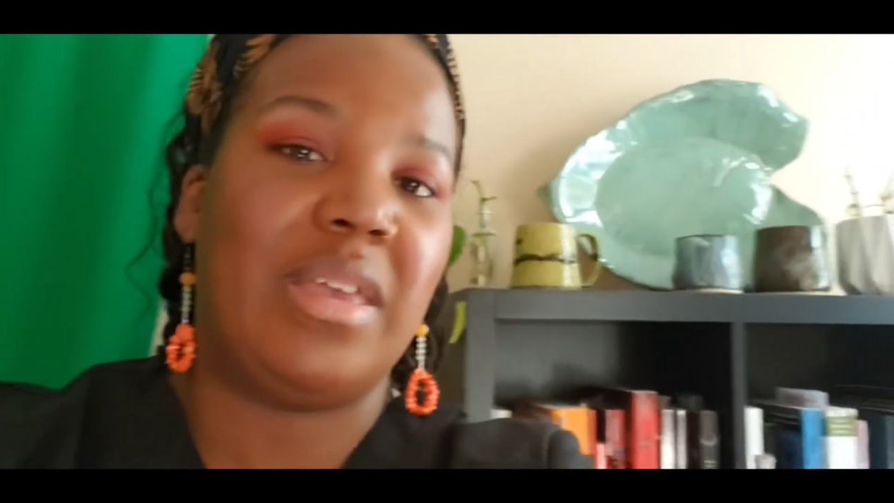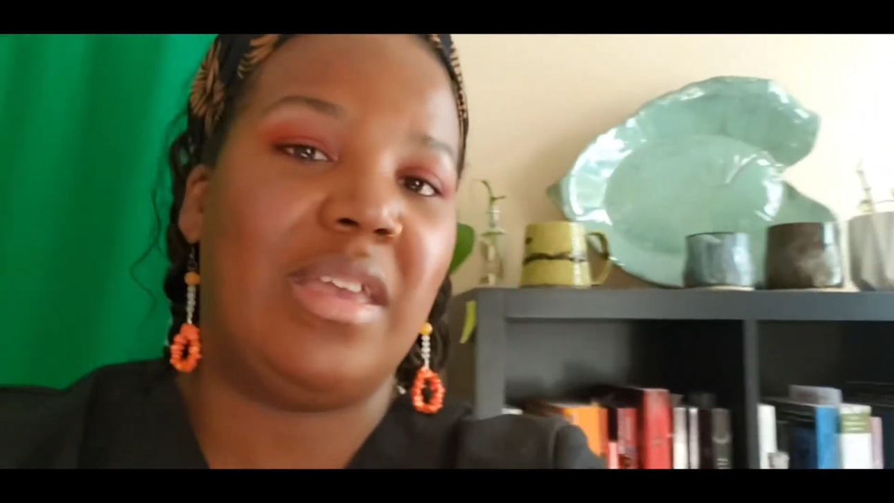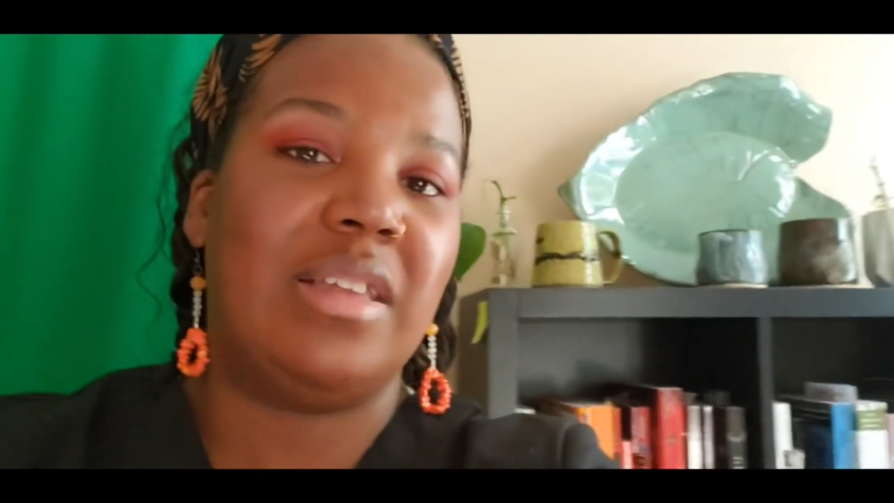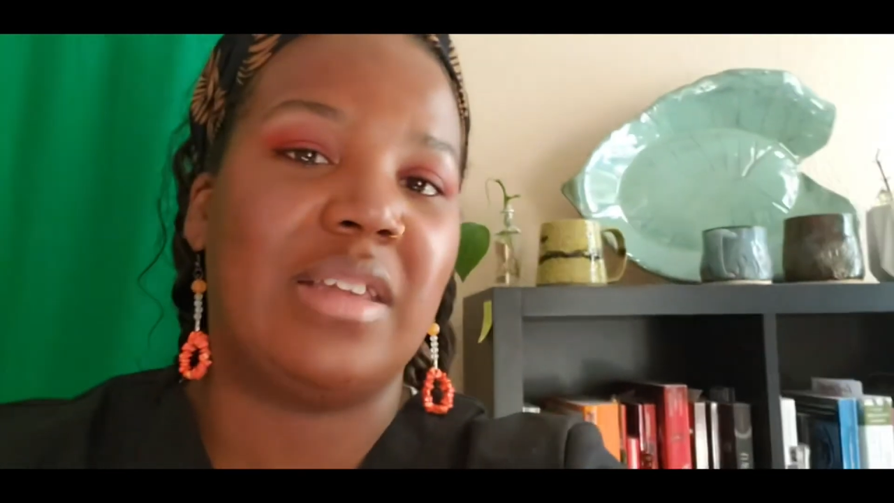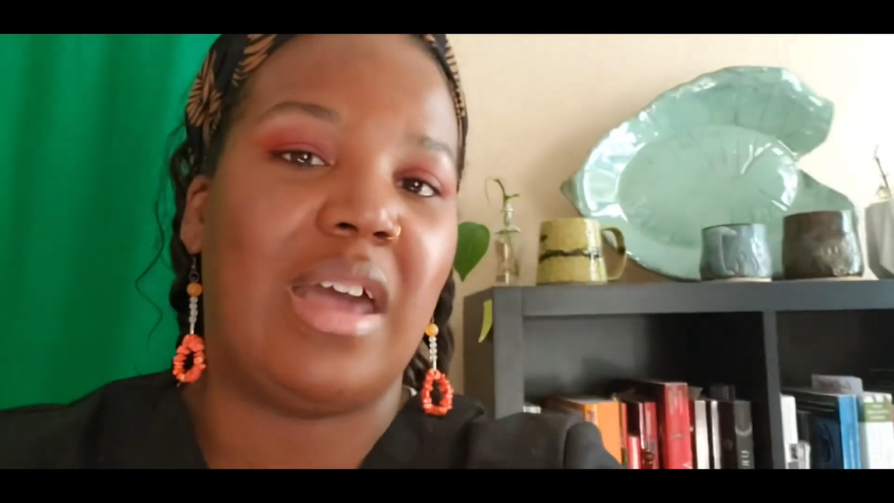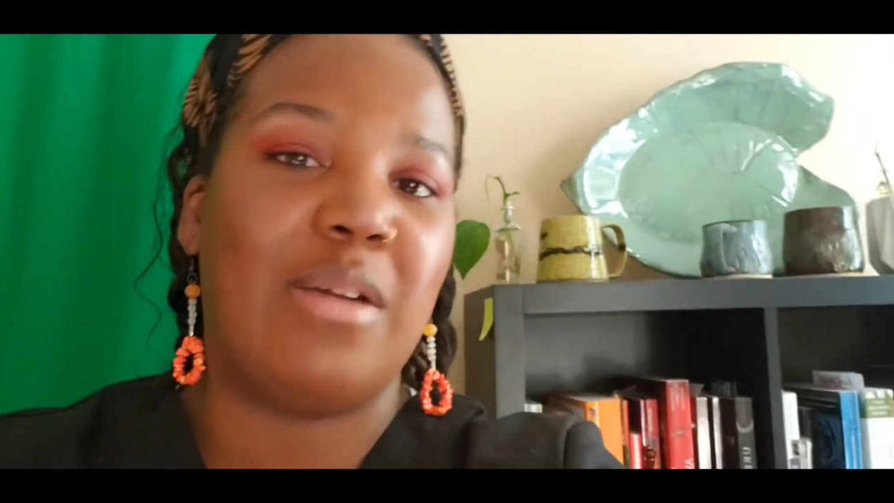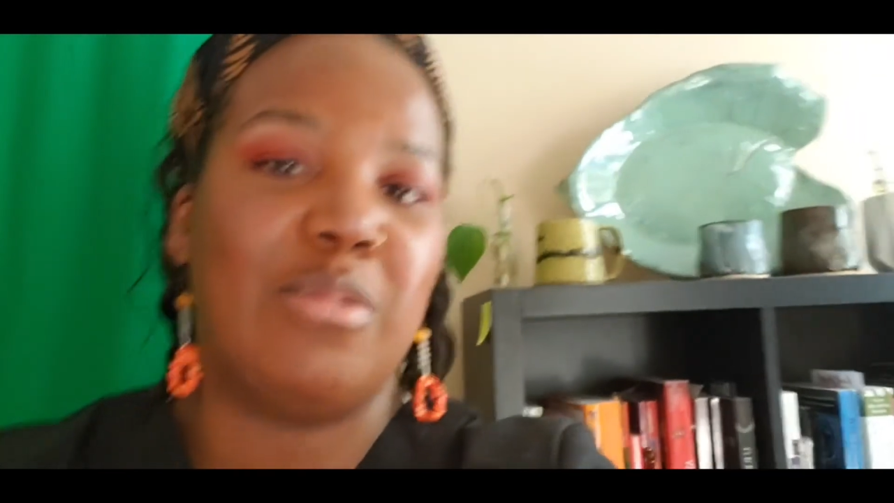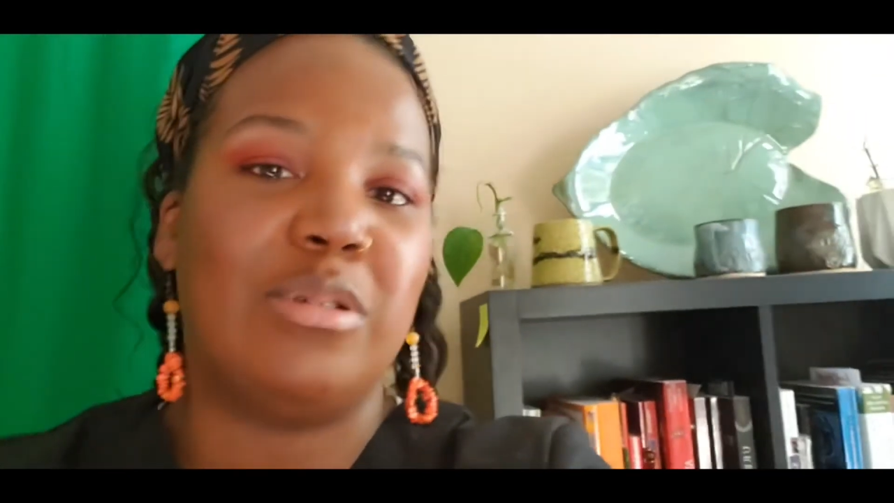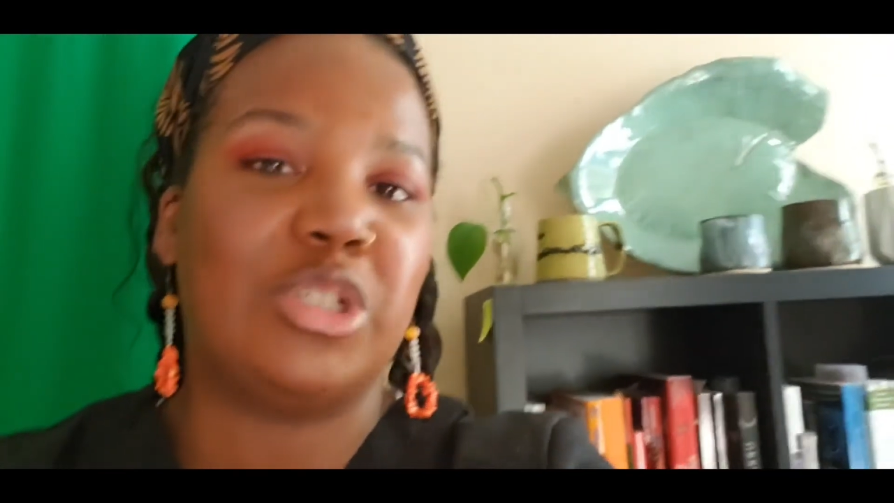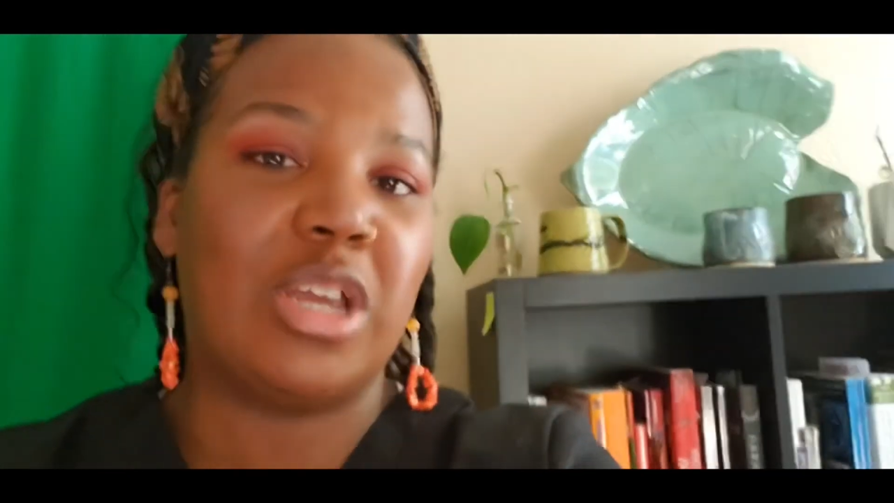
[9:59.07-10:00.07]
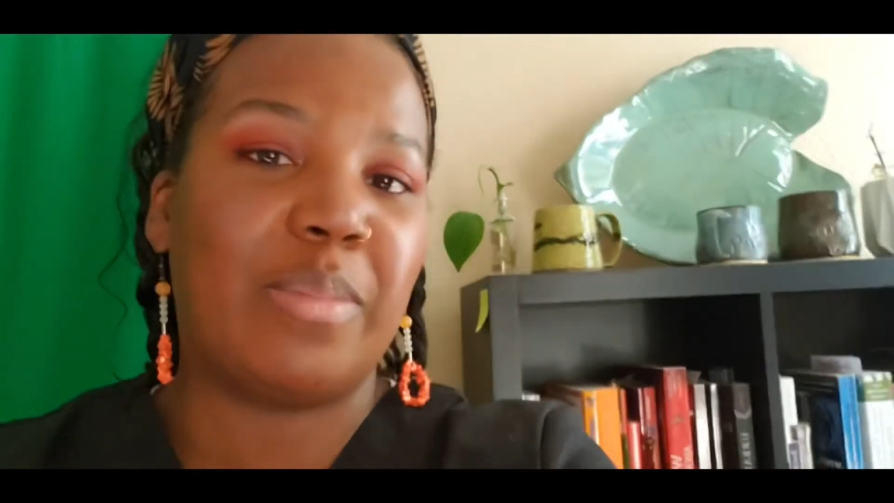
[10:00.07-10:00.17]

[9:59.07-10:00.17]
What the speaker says: and I will check